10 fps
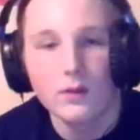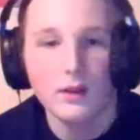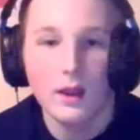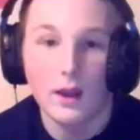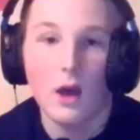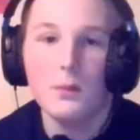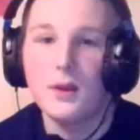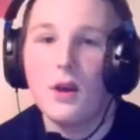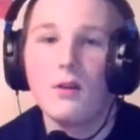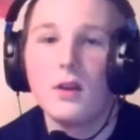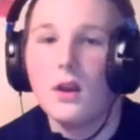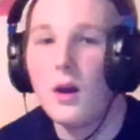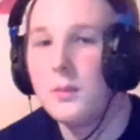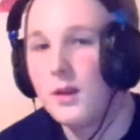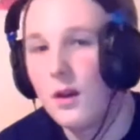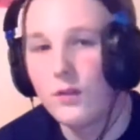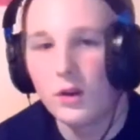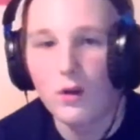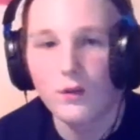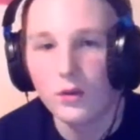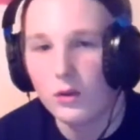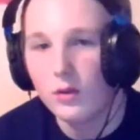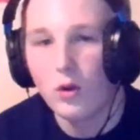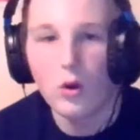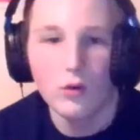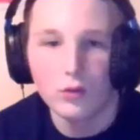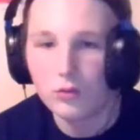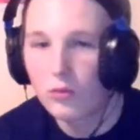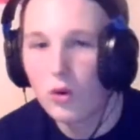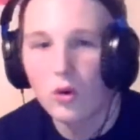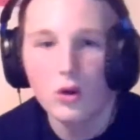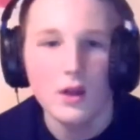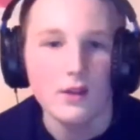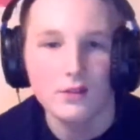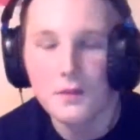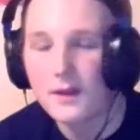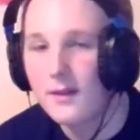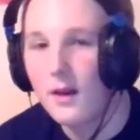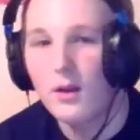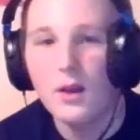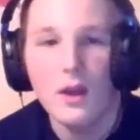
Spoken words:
Like I'll be covering over all the Raw, SmackDown